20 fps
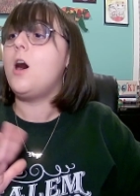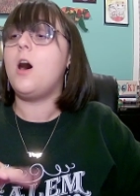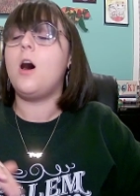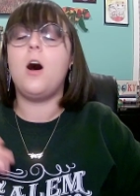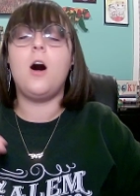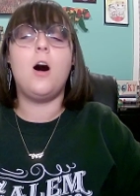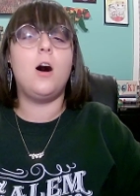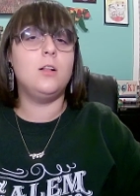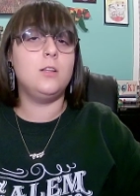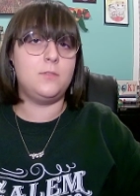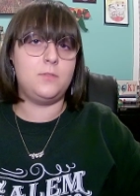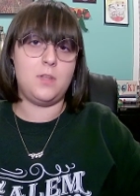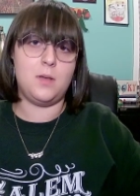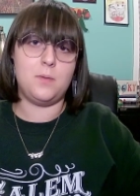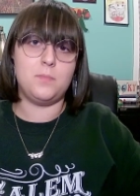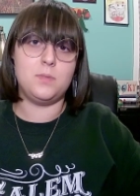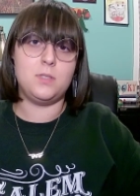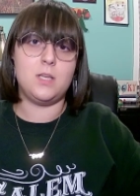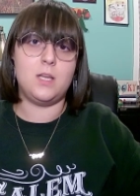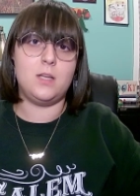All of
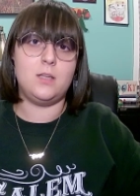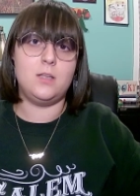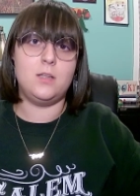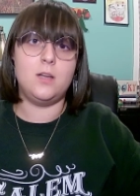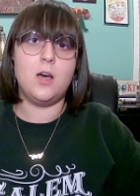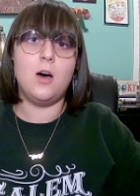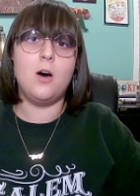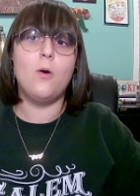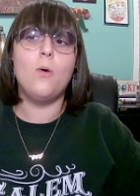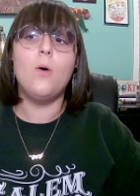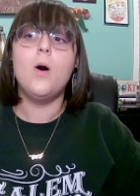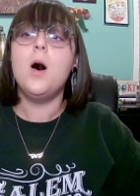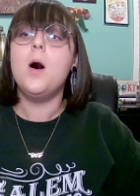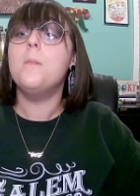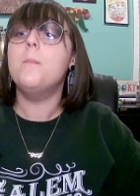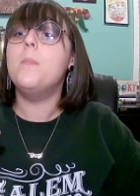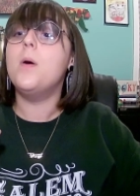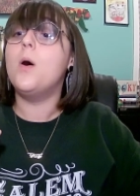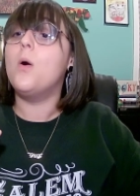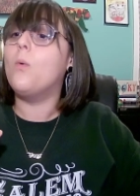them said no,
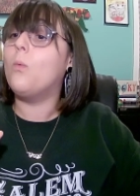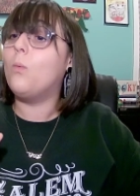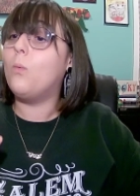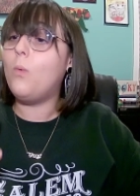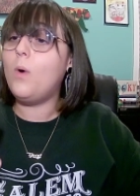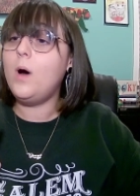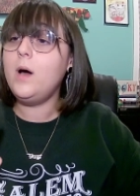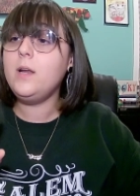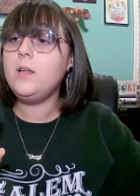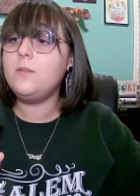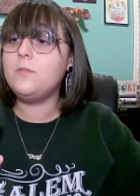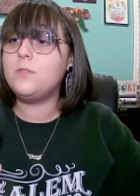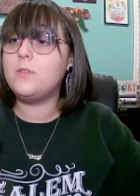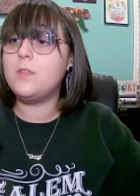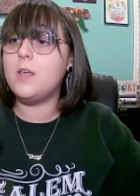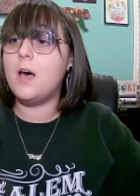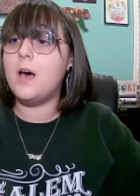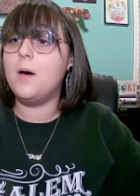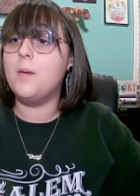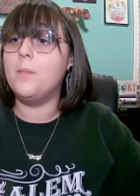but one of
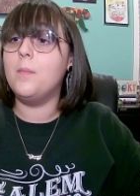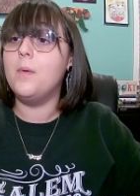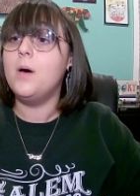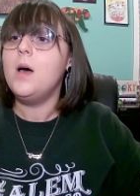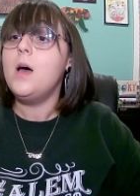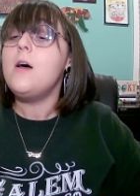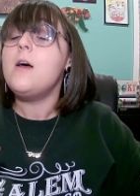them